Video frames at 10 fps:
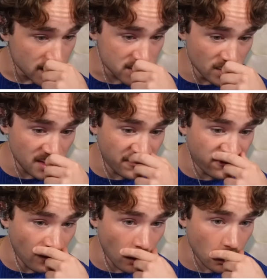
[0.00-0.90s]
He's only
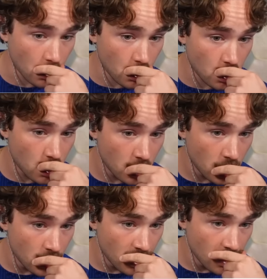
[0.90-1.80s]
4.
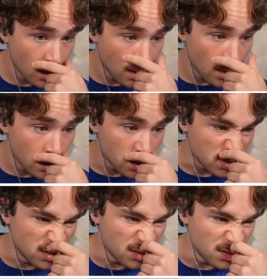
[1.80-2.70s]

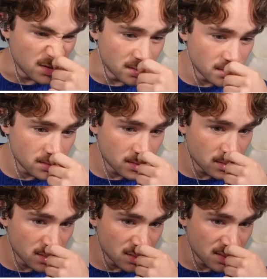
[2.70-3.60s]
Ugh.
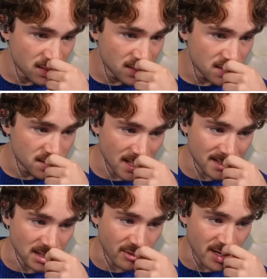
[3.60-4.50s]
Not
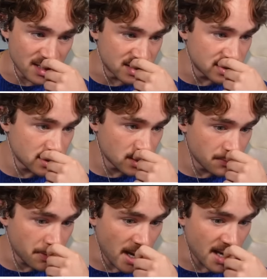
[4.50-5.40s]
the greatest
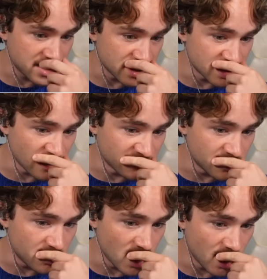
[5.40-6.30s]
passing stuff, to
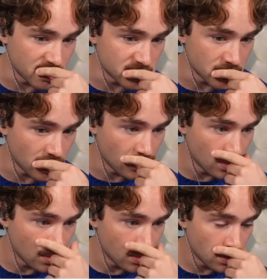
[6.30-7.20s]
be honest, though.
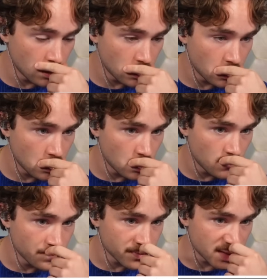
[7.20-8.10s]

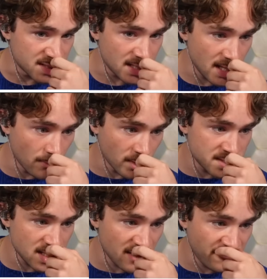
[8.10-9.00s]
Does he get... What's
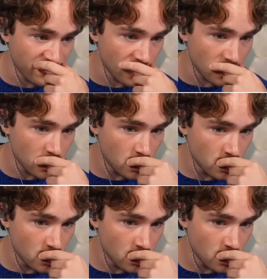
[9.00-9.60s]
he get for...